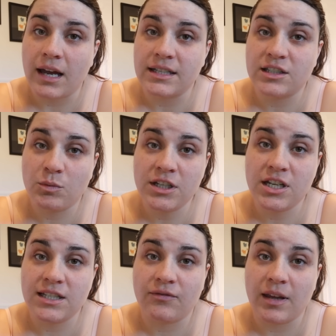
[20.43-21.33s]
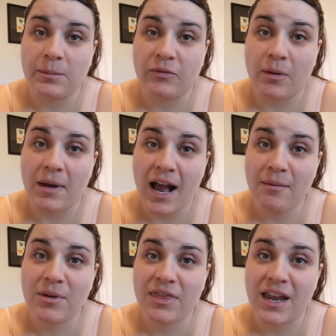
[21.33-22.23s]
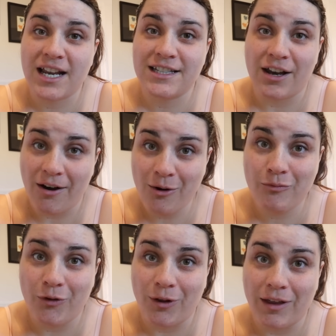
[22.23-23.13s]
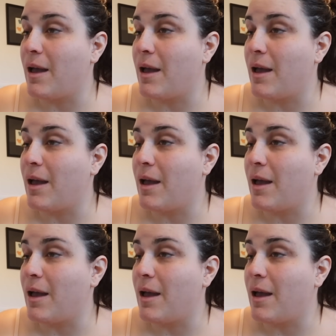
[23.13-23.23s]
A switch has flipped from apathetic to hopeful,